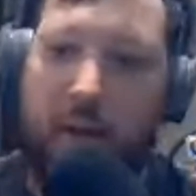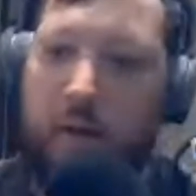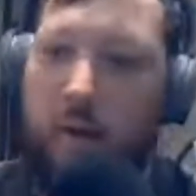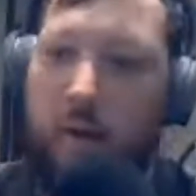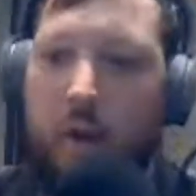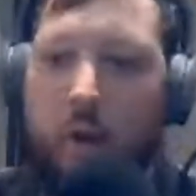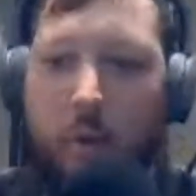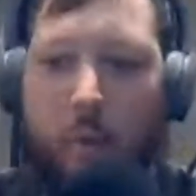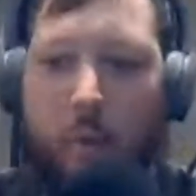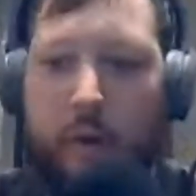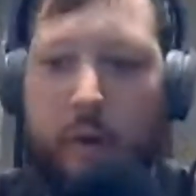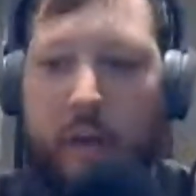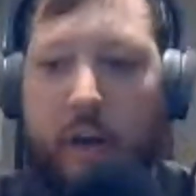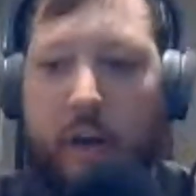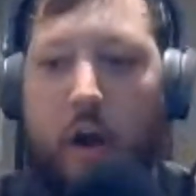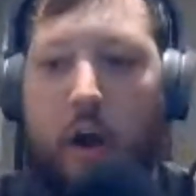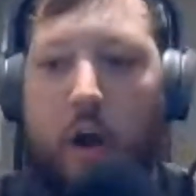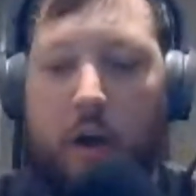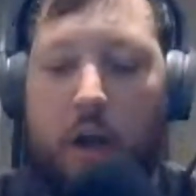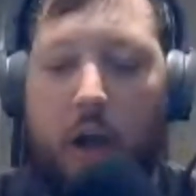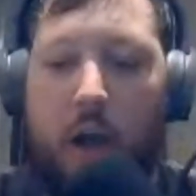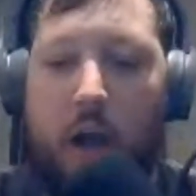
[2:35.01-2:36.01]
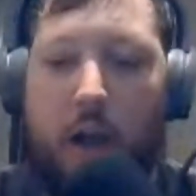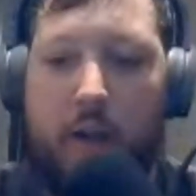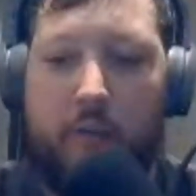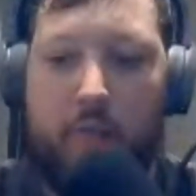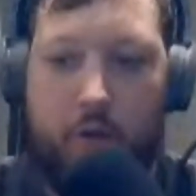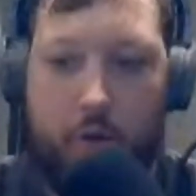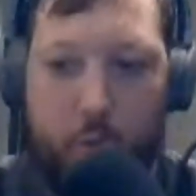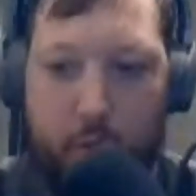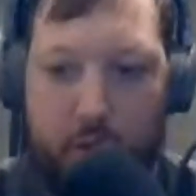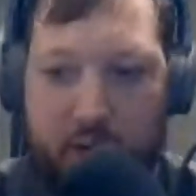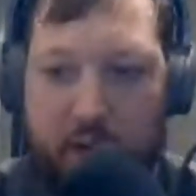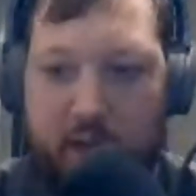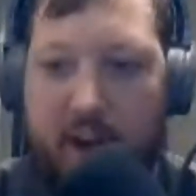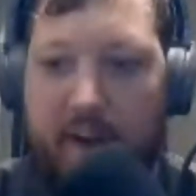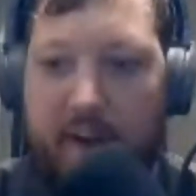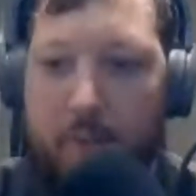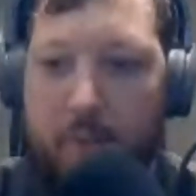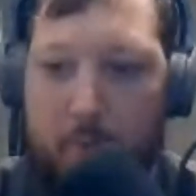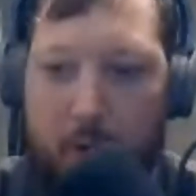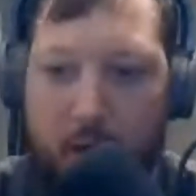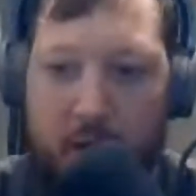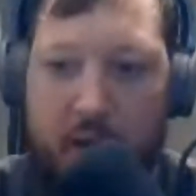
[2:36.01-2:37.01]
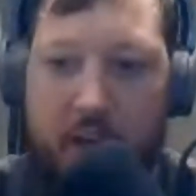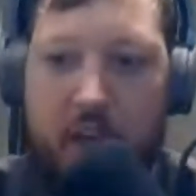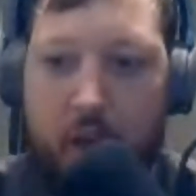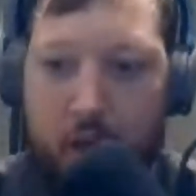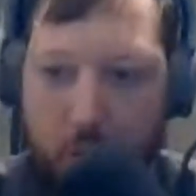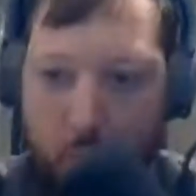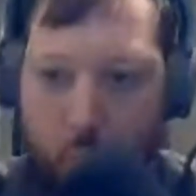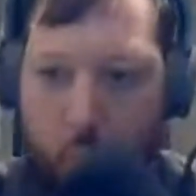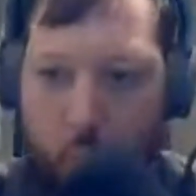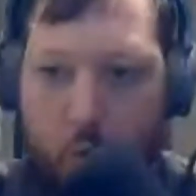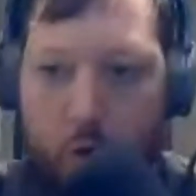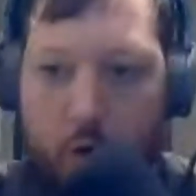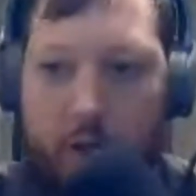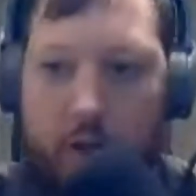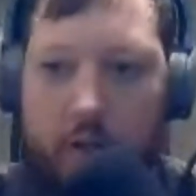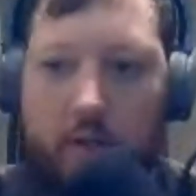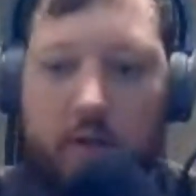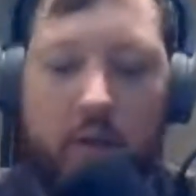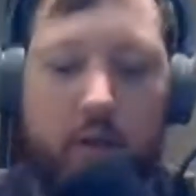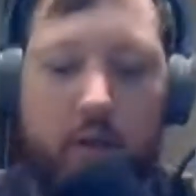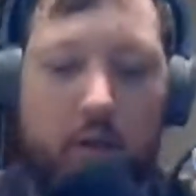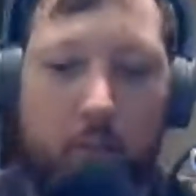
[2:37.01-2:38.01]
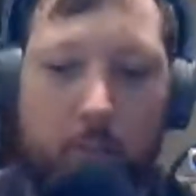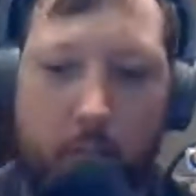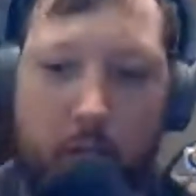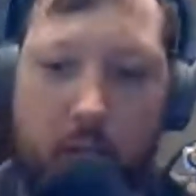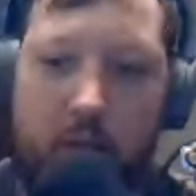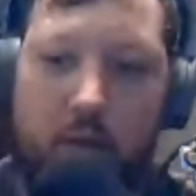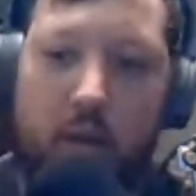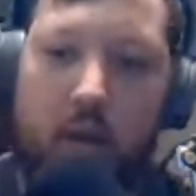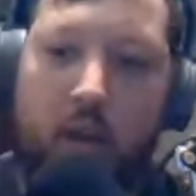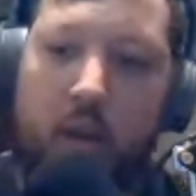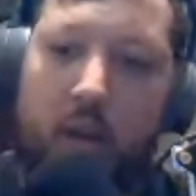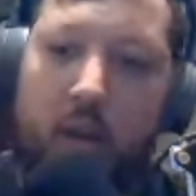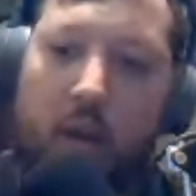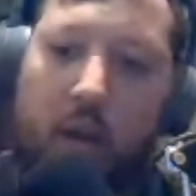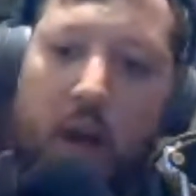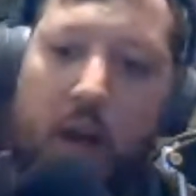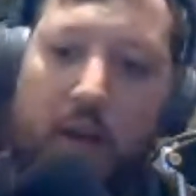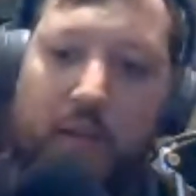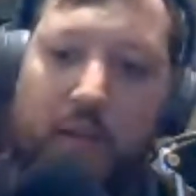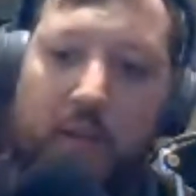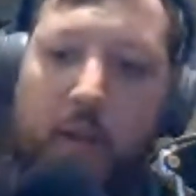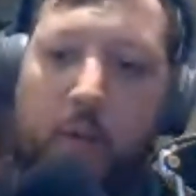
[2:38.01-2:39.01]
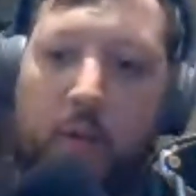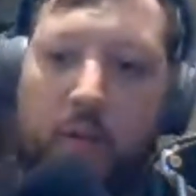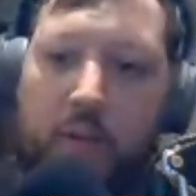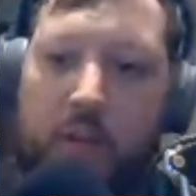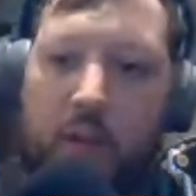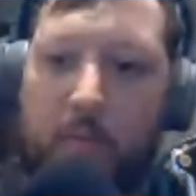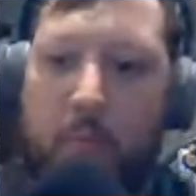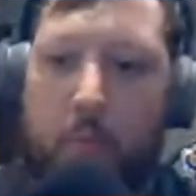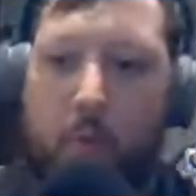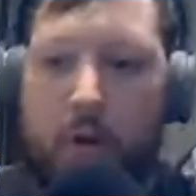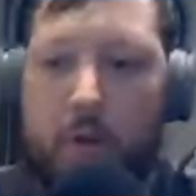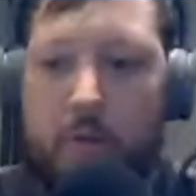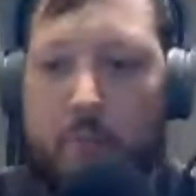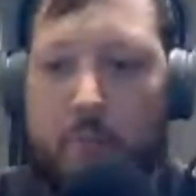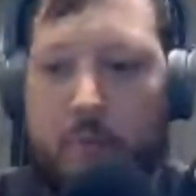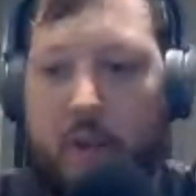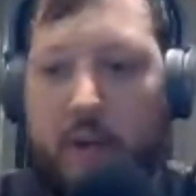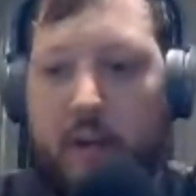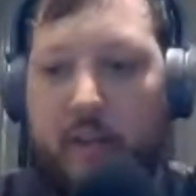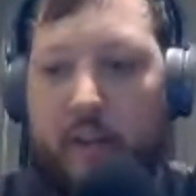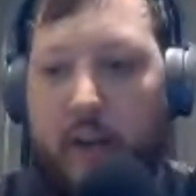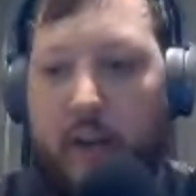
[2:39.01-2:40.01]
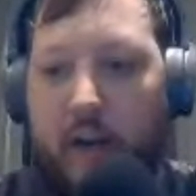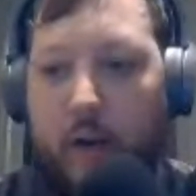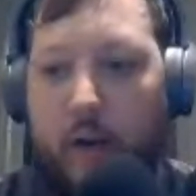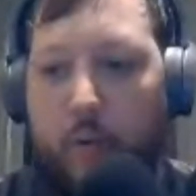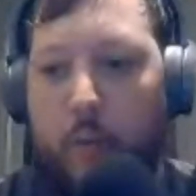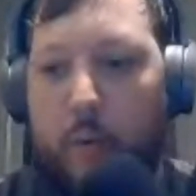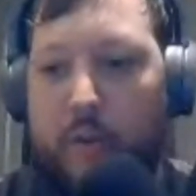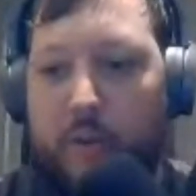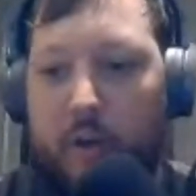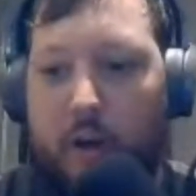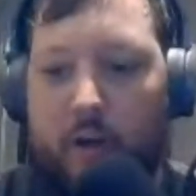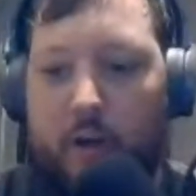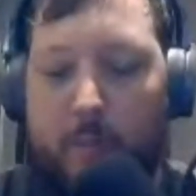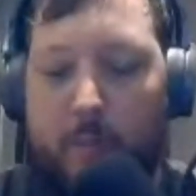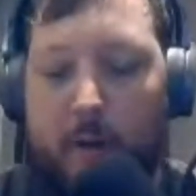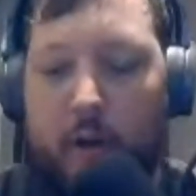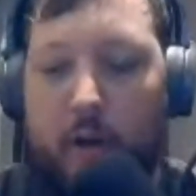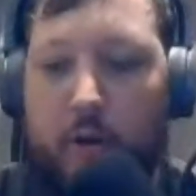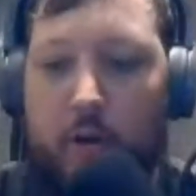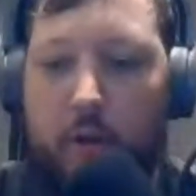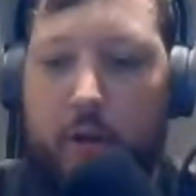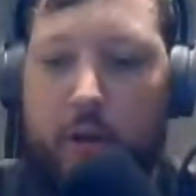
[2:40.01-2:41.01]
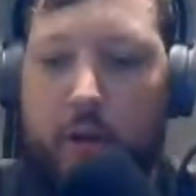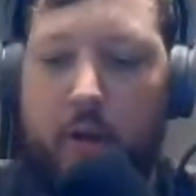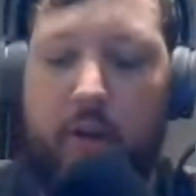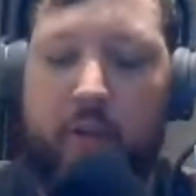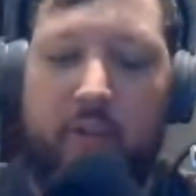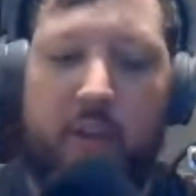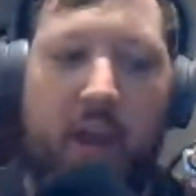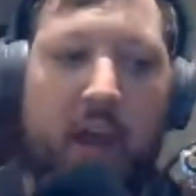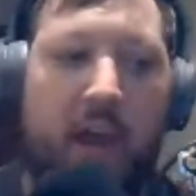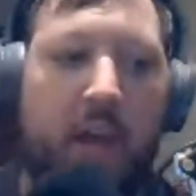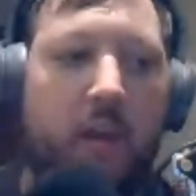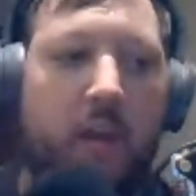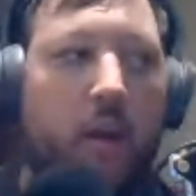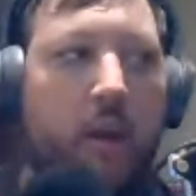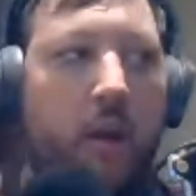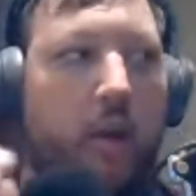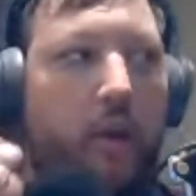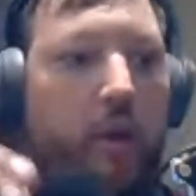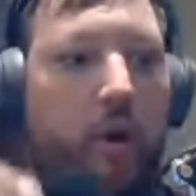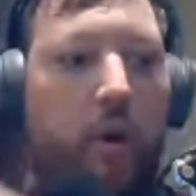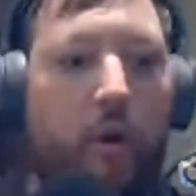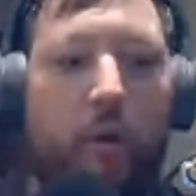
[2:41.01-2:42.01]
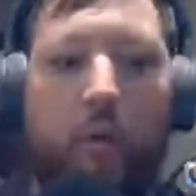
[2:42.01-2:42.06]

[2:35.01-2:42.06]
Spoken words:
We need all kinds, we need everybody working, but I think what the important thing there, what we talked about earlier, is that,